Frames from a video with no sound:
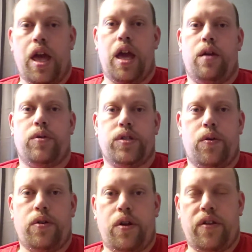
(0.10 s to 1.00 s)
Hey, what's
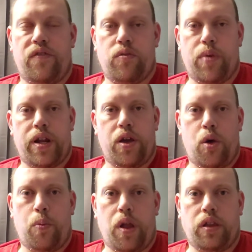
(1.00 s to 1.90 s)
going on, everybody?
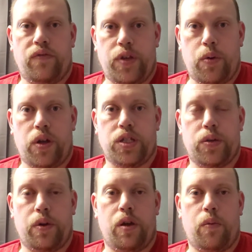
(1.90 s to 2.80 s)
Hope all of you are
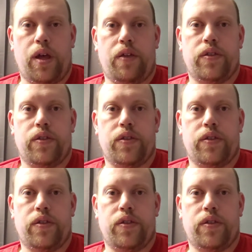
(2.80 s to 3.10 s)
doing well.